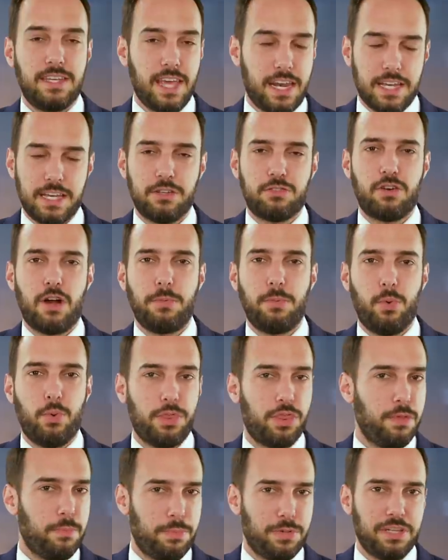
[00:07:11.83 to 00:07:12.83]
Getting in trouble
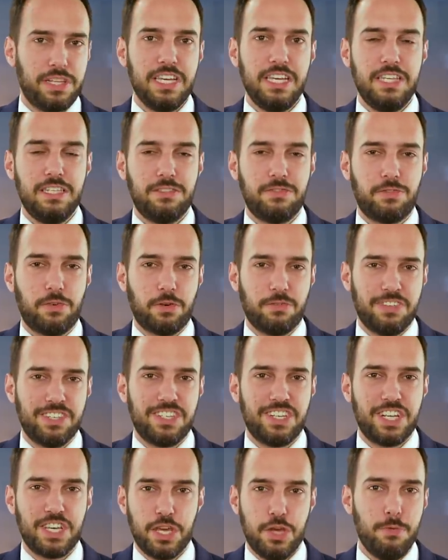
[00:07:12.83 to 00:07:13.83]
with the police for
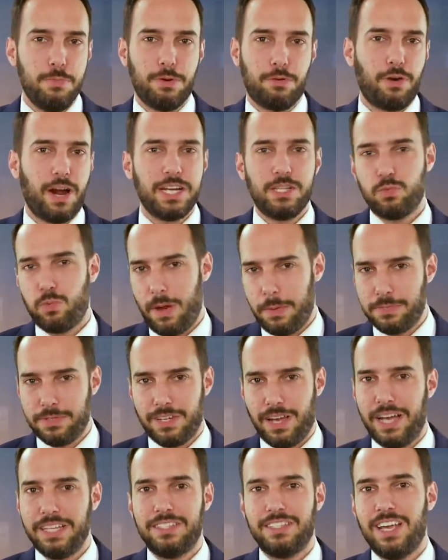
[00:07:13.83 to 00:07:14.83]
visiting human rights
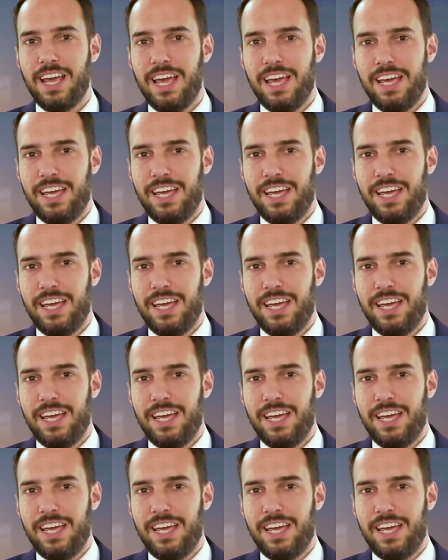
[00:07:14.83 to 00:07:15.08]
websites